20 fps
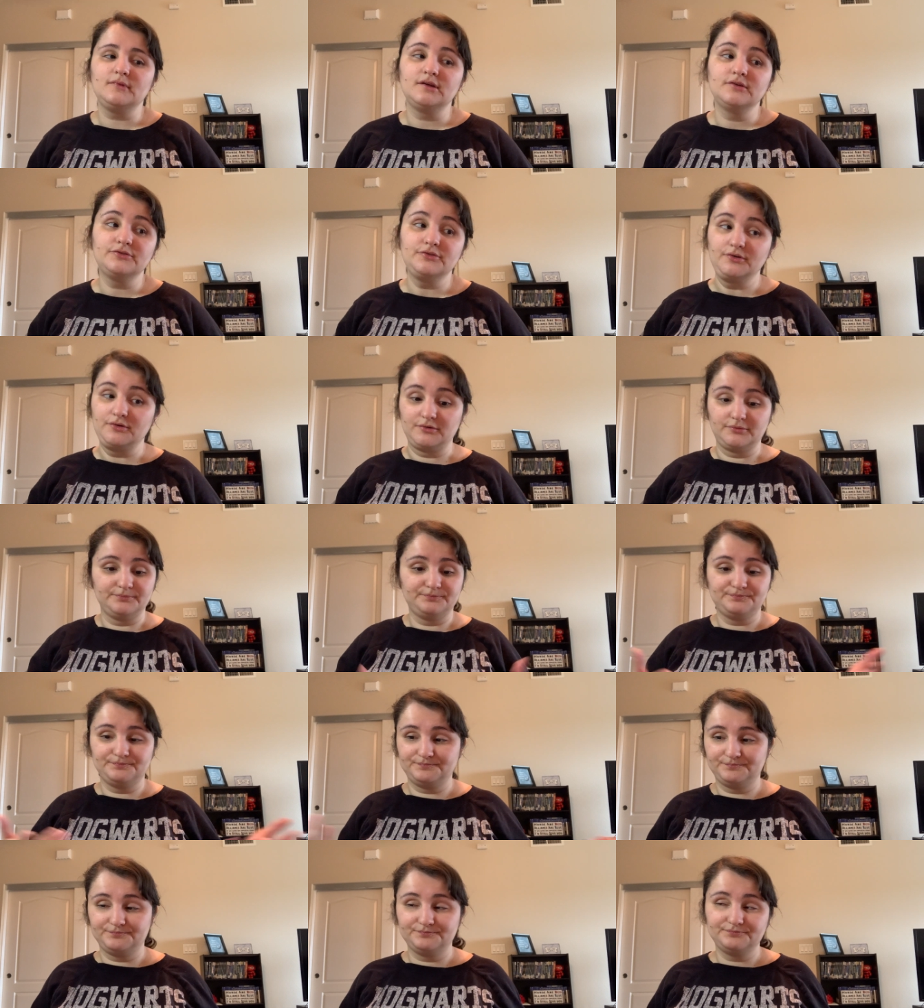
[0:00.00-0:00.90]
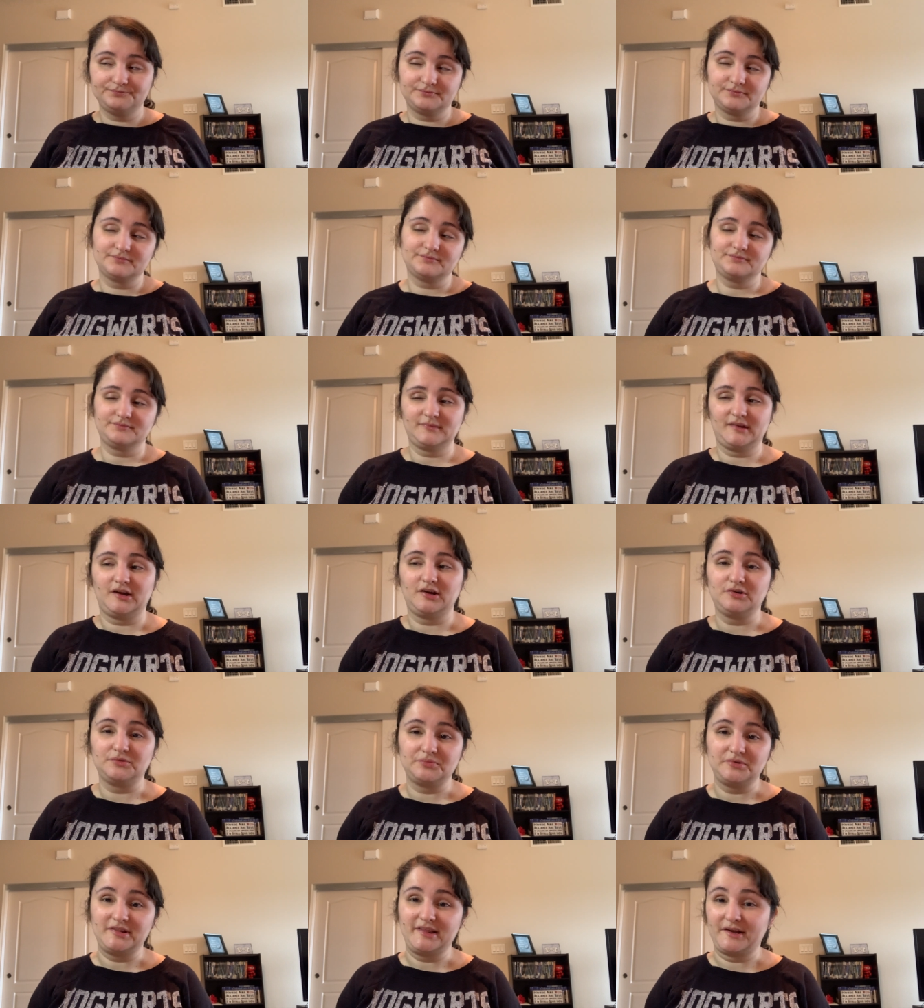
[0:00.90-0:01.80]
So I
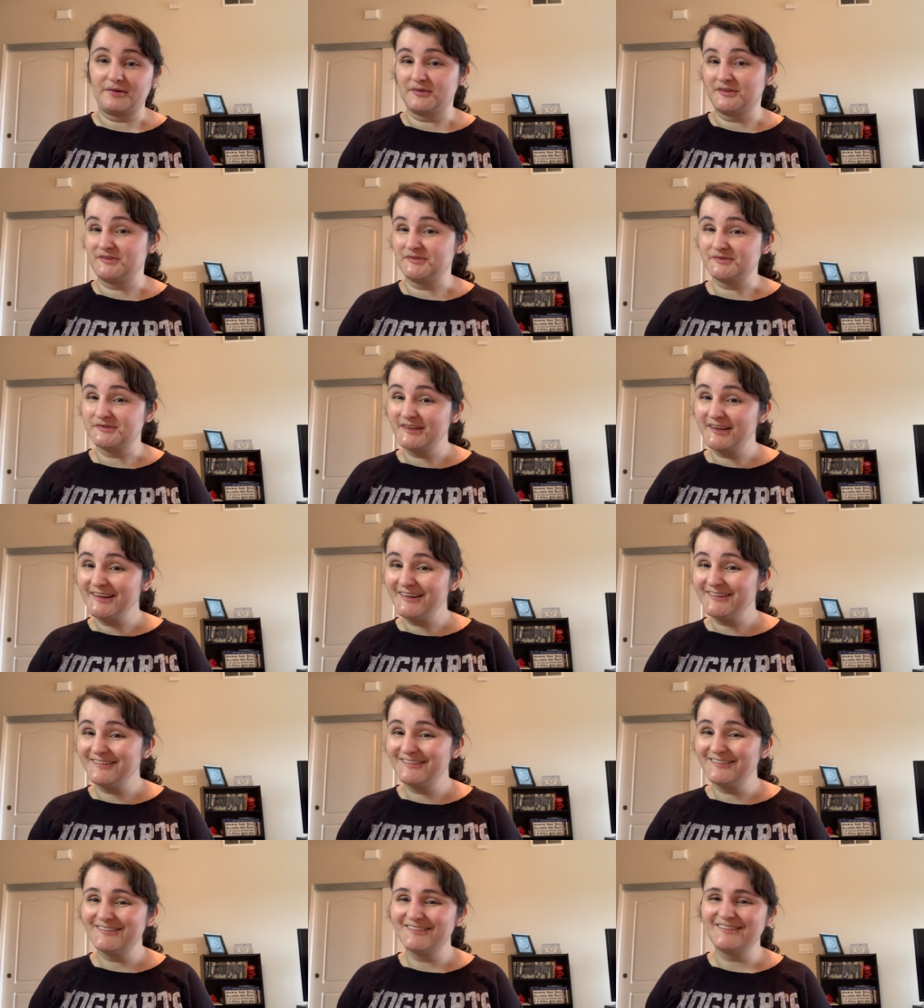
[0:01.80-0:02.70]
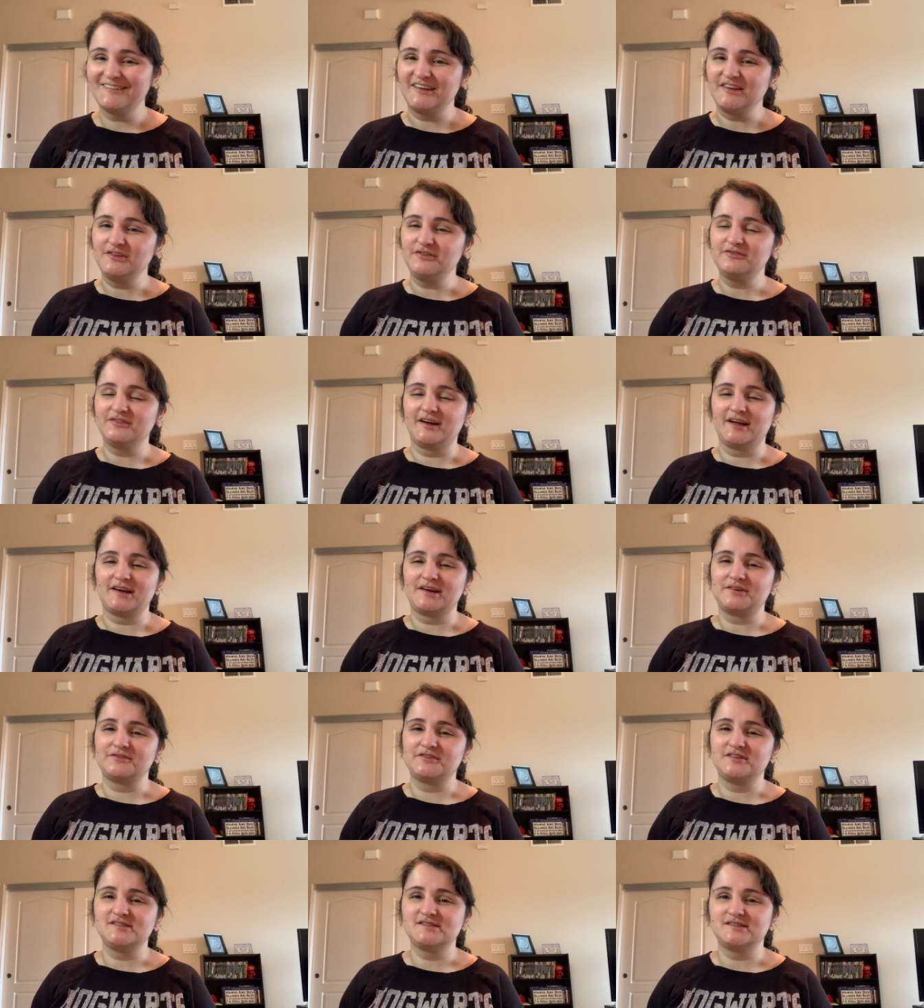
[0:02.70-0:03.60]
hope you like what you see and you find a
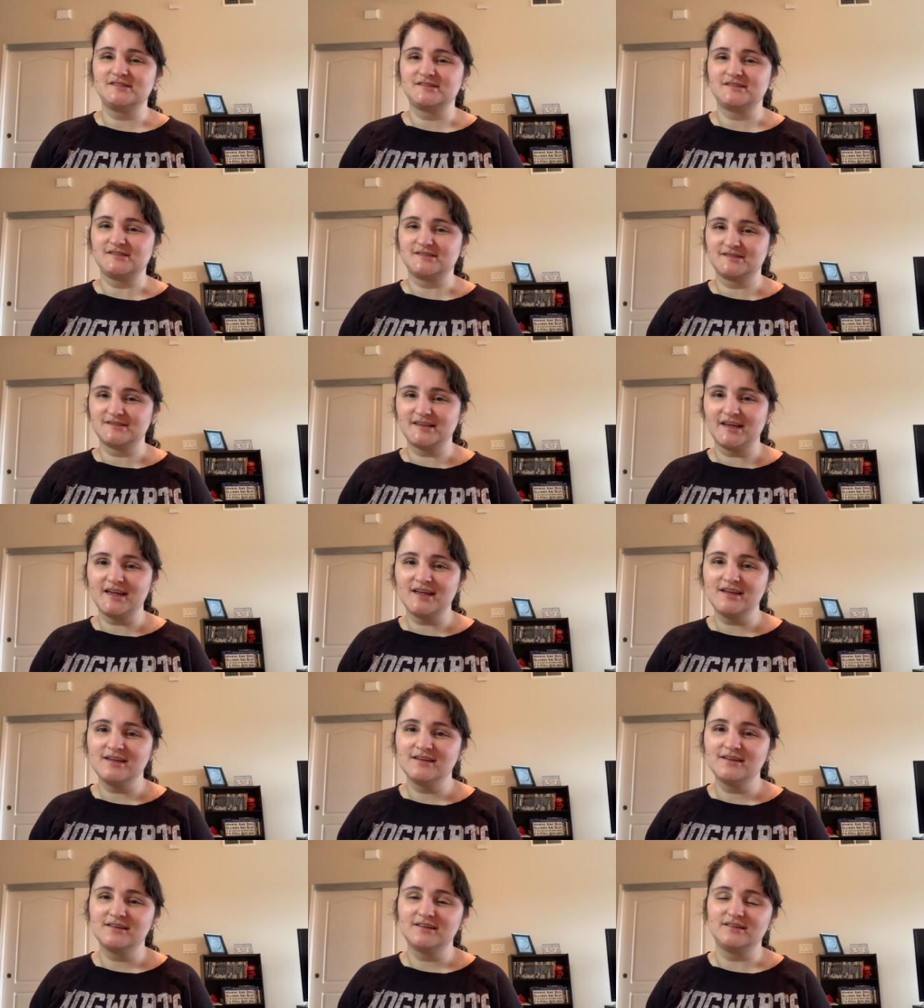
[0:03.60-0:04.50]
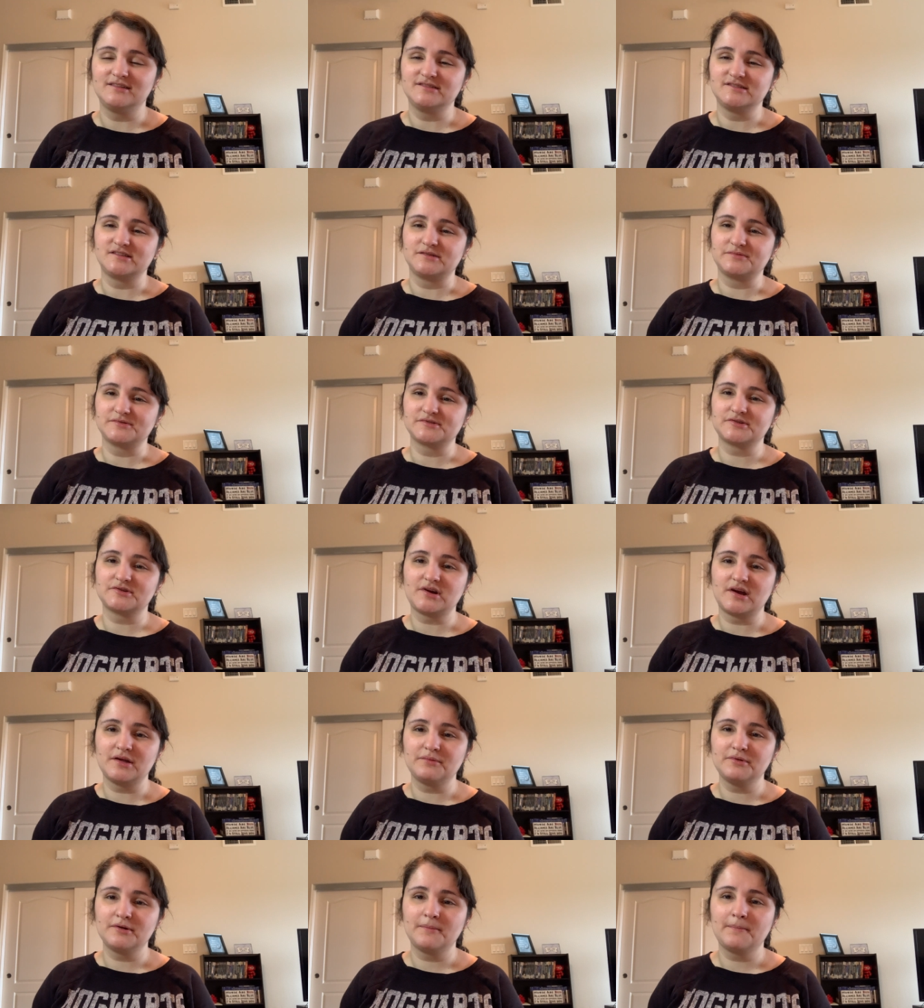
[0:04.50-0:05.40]
reason to stay and
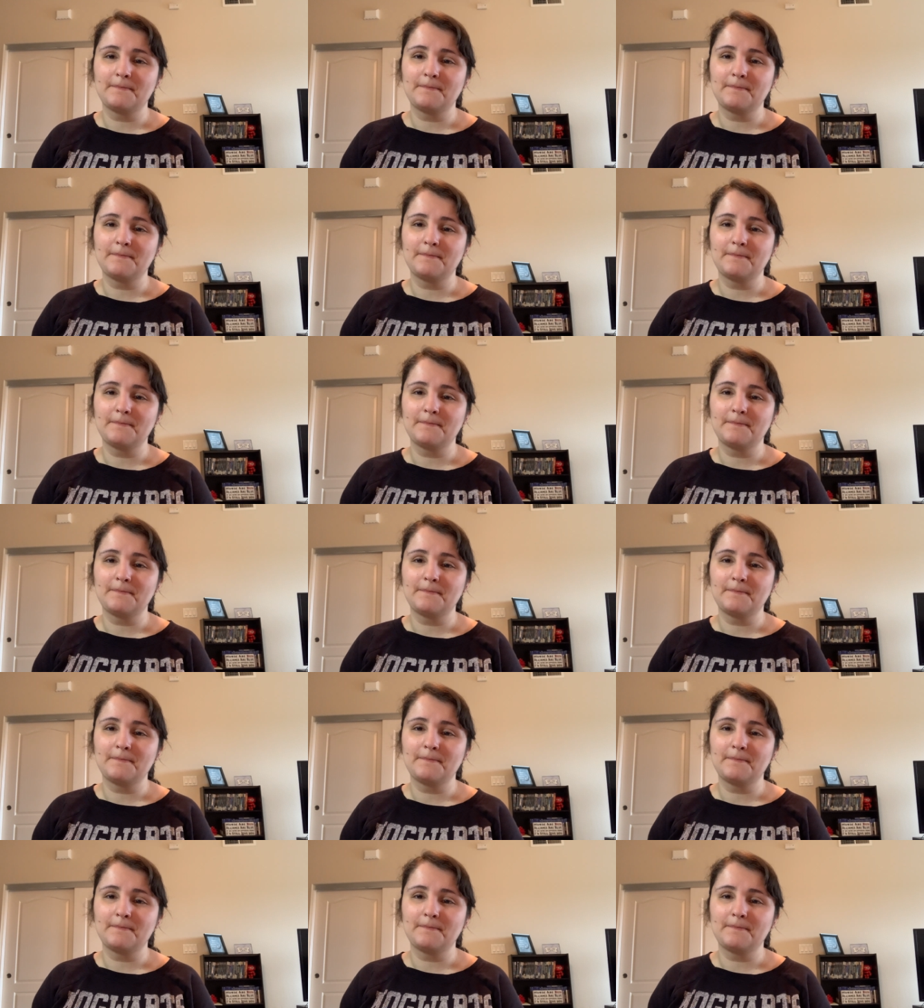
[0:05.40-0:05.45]
subscribe